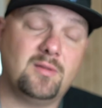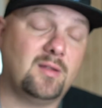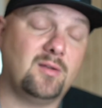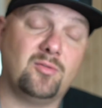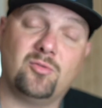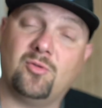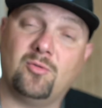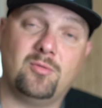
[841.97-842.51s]
That
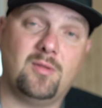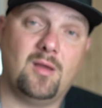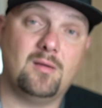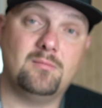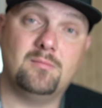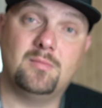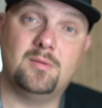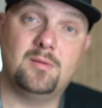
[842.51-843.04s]
is so
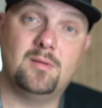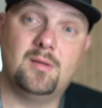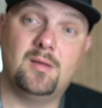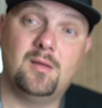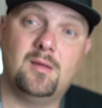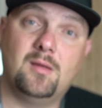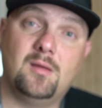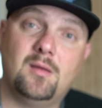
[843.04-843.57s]
dumb.
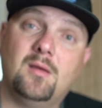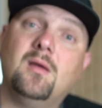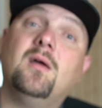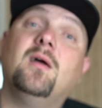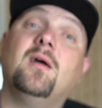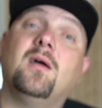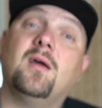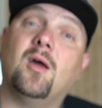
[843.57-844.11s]

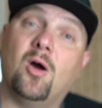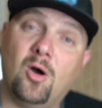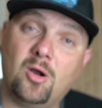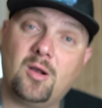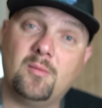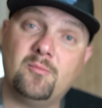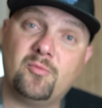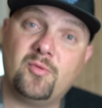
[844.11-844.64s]

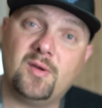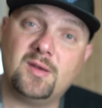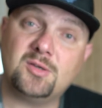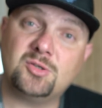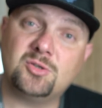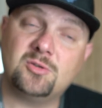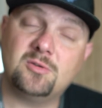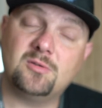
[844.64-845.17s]
Hook 'em
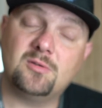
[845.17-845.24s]
fish